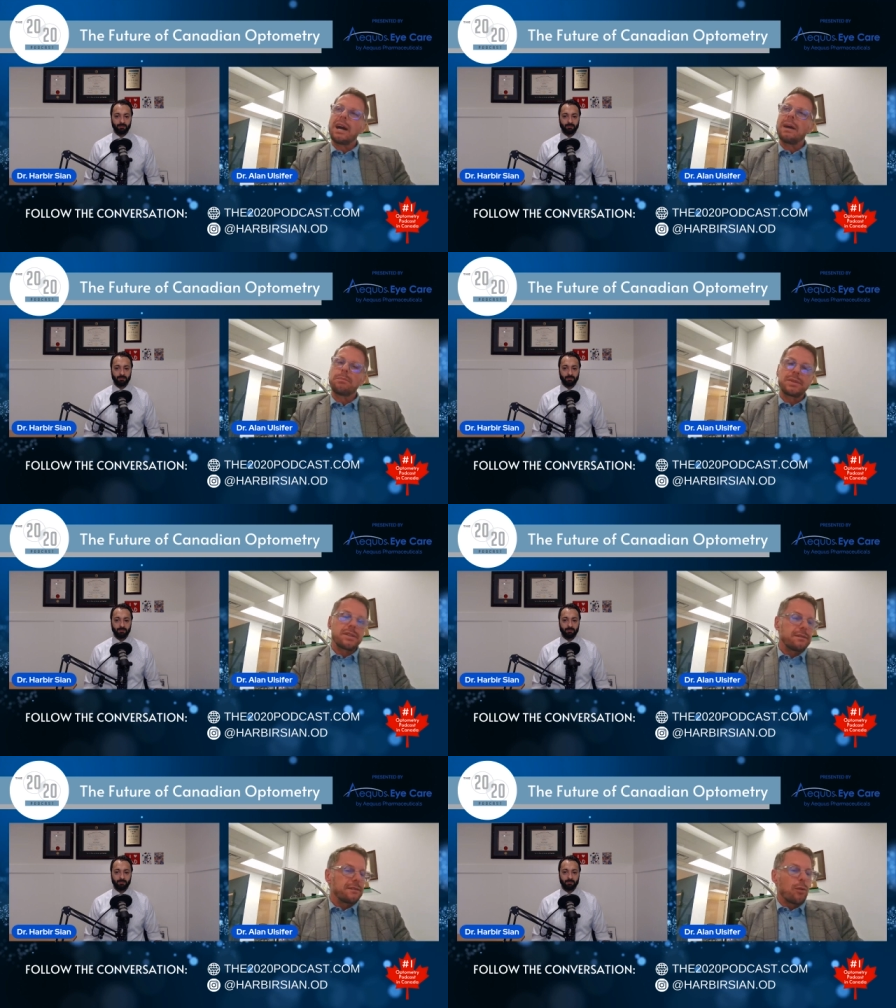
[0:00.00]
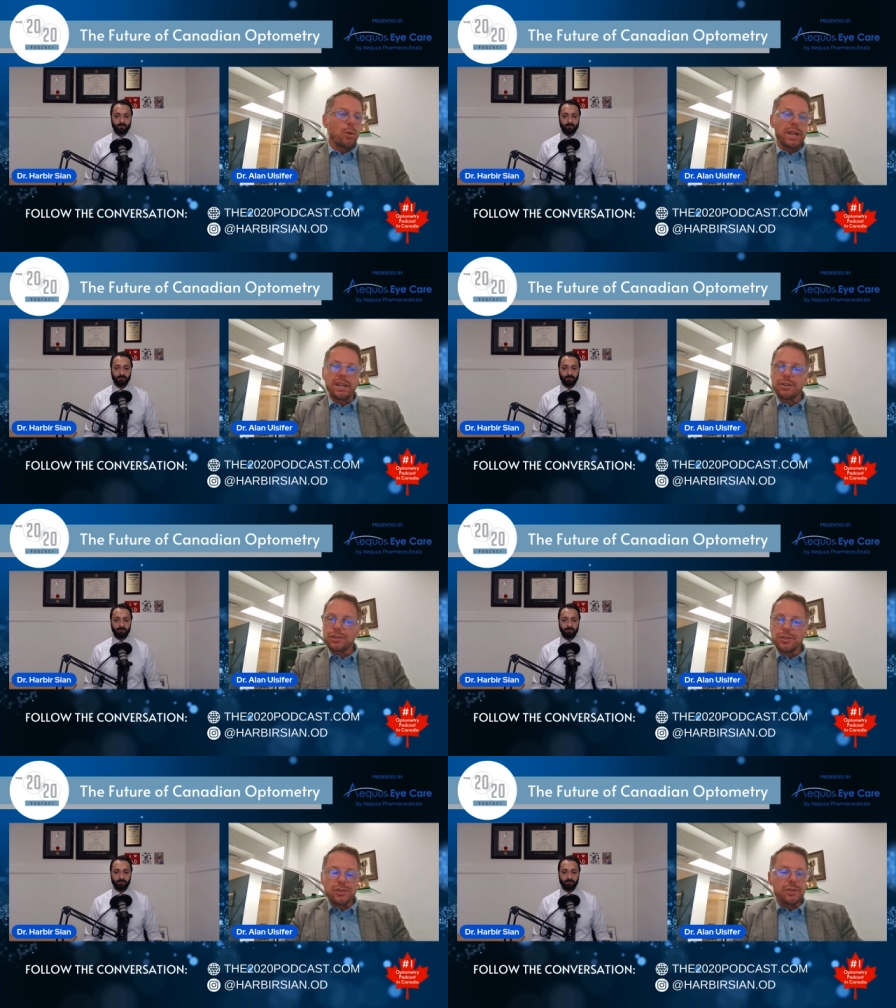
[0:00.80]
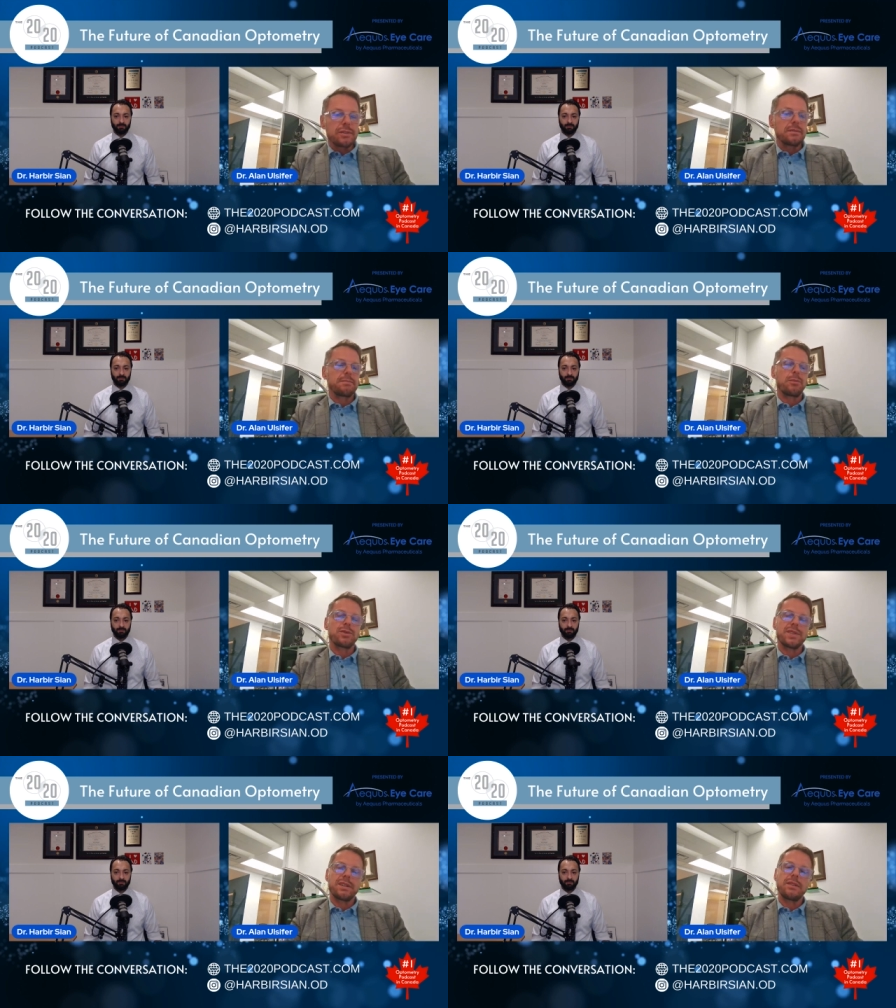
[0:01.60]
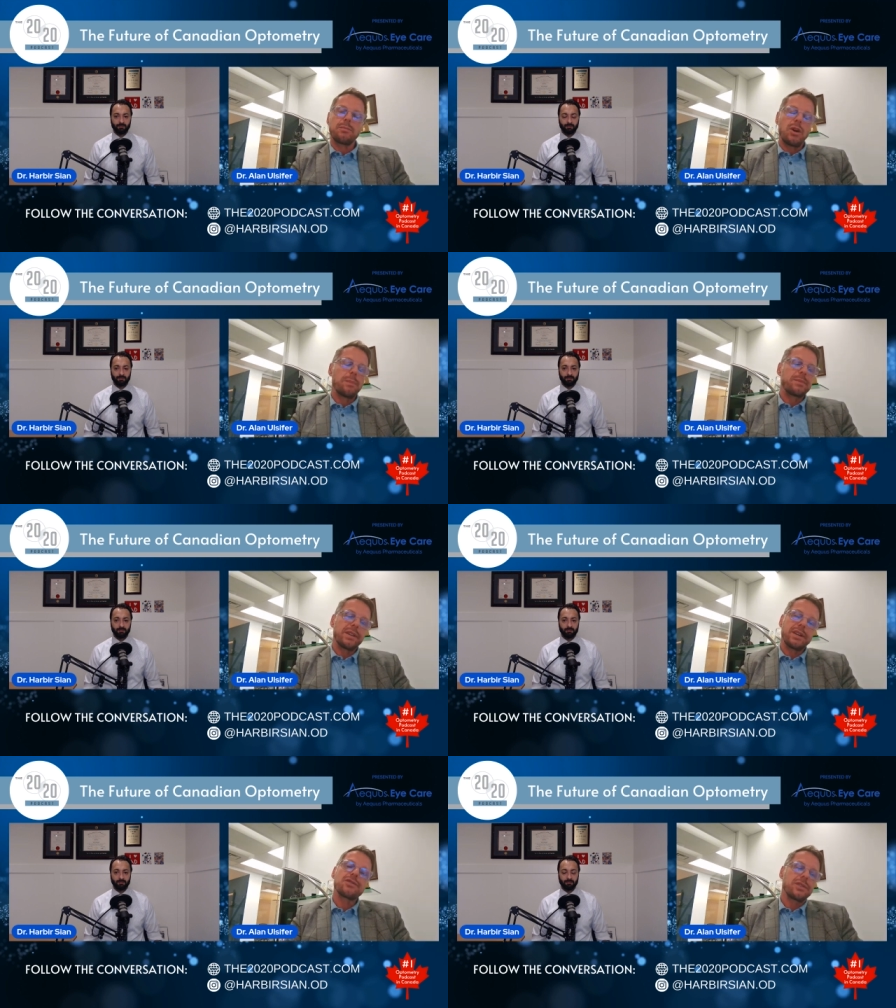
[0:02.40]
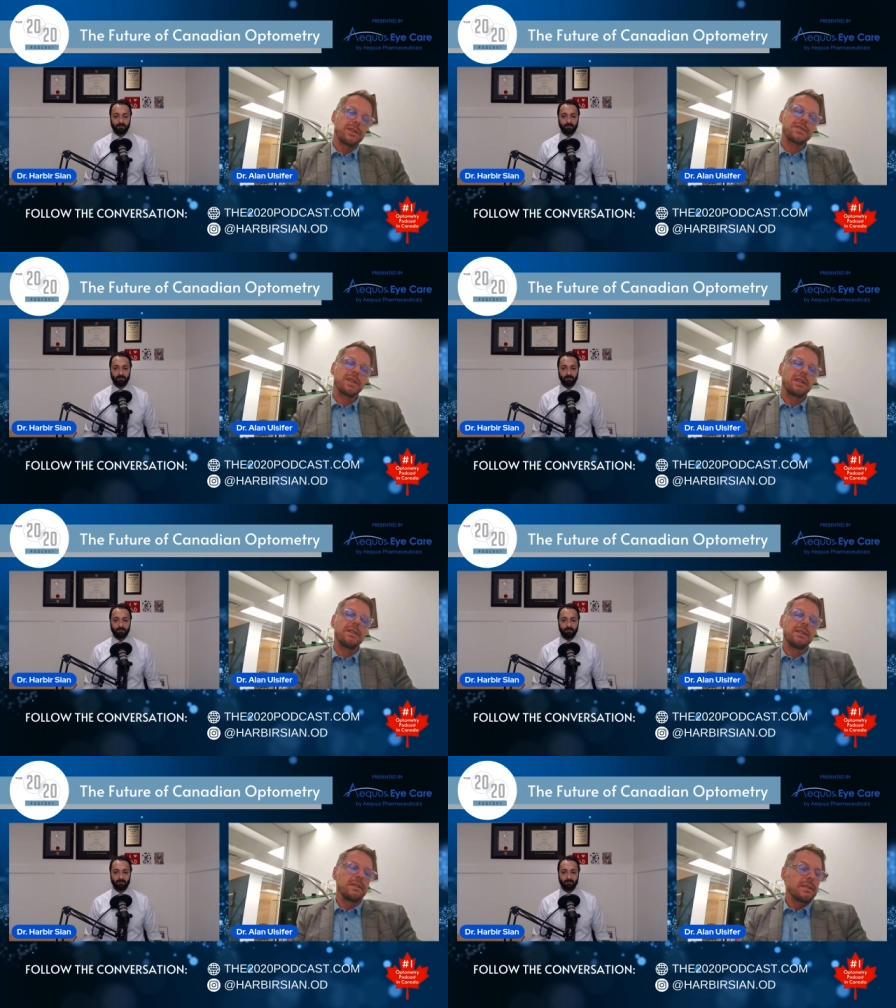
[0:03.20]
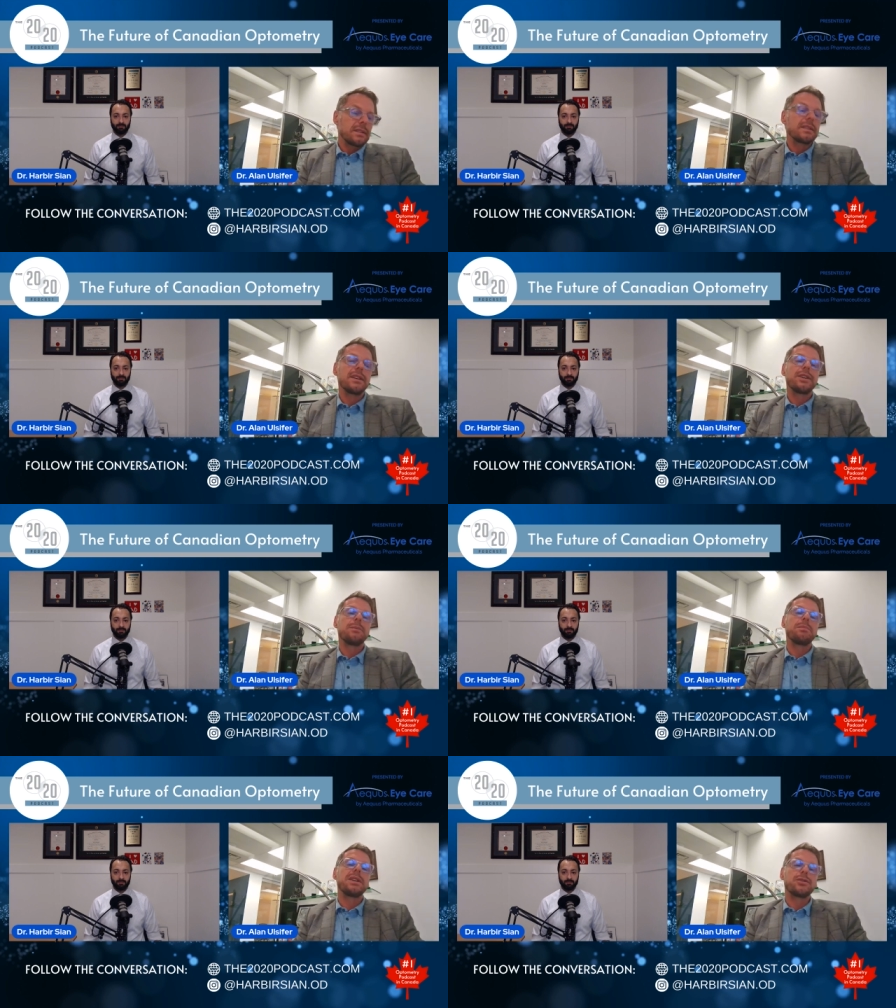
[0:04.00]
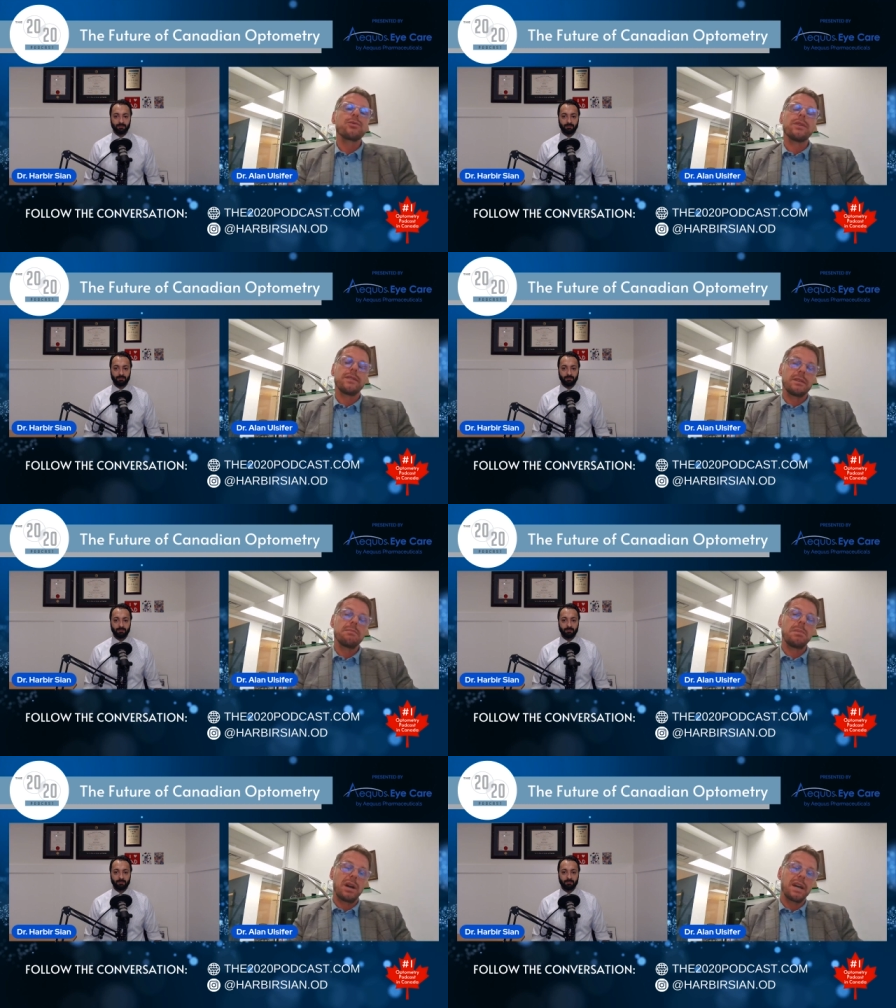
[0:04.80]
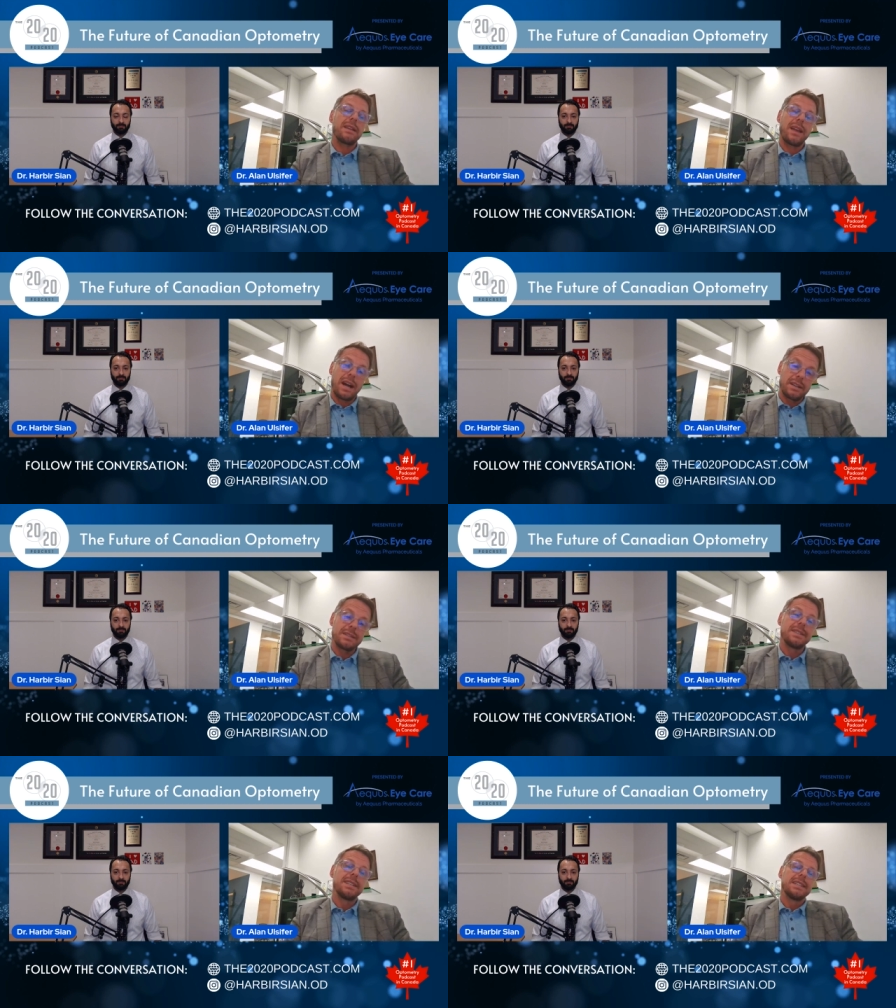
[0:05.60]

up to 40-ish% of the population is gonna be driven by that.